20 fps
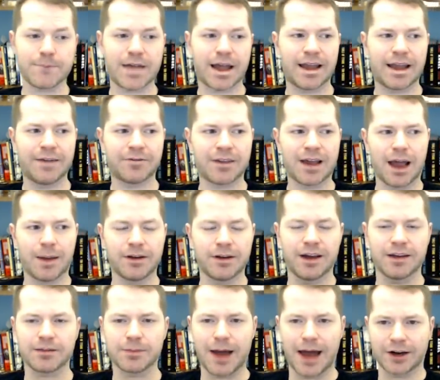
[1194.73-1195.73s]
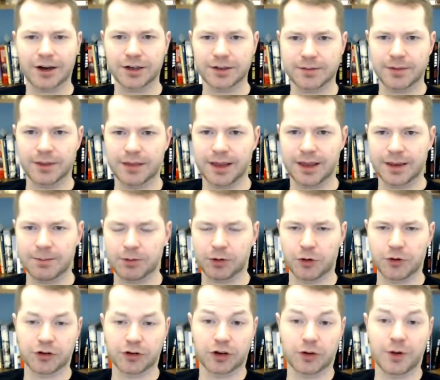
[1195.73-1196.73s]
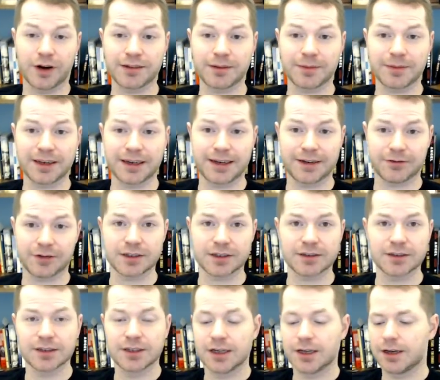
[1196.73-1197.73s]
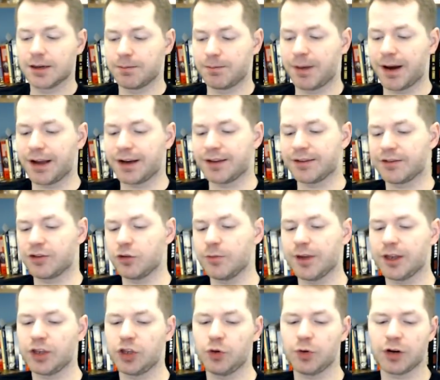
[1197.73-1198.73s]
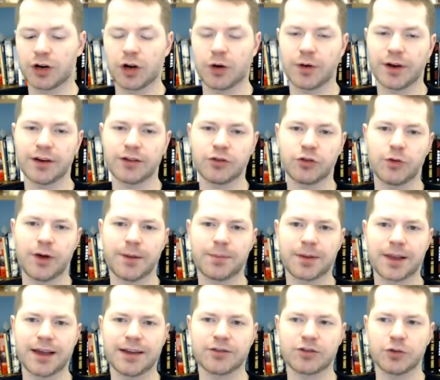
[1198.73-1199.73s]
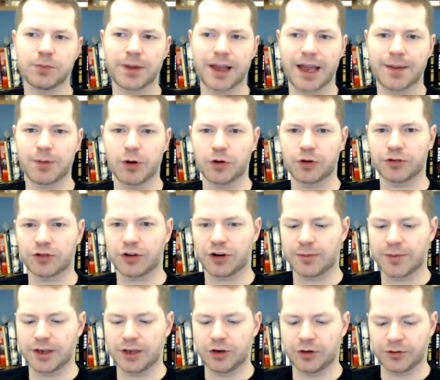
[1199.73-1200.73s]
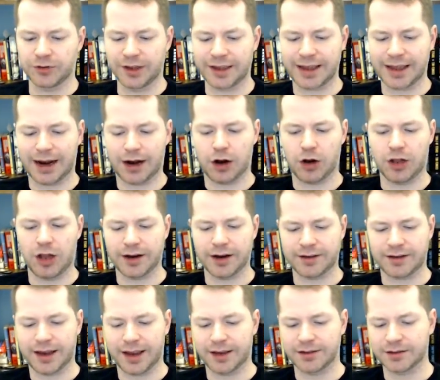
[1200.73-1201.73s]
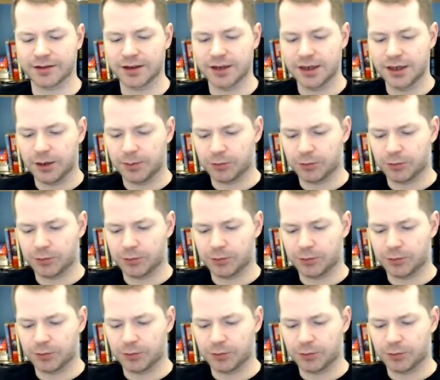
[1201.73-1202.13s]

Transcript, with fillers: If time does matter, then pros are going to want something different. But assuming you are going to a place to play a poker tournament, you don't really care how long it takes.